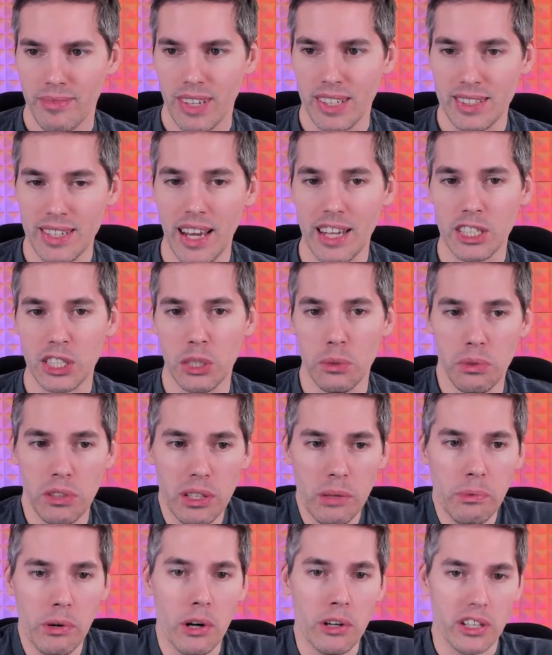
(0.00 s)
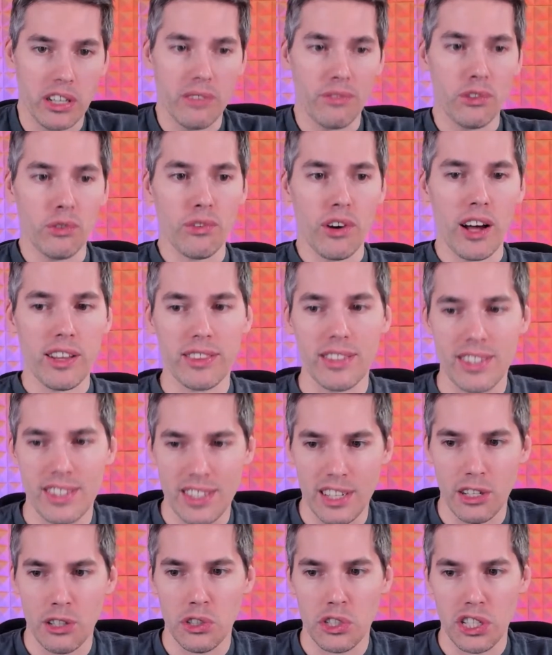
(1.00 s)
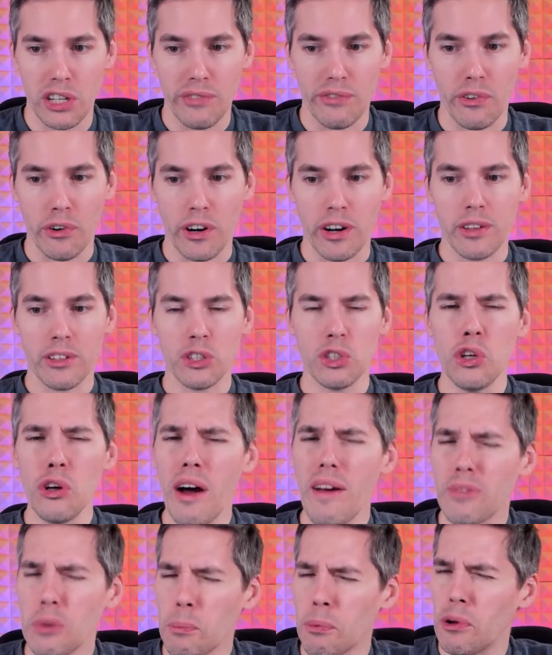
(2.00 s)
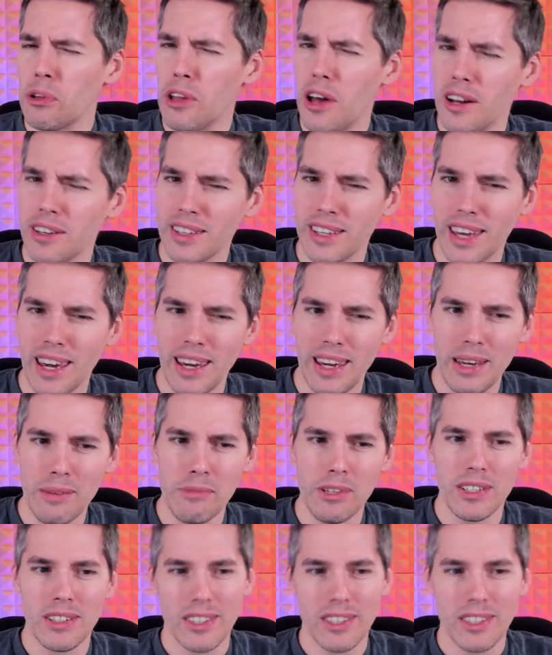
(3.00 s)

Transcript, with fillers: It's actually really broken if you've got the synergy for it. You do have to prolong the game.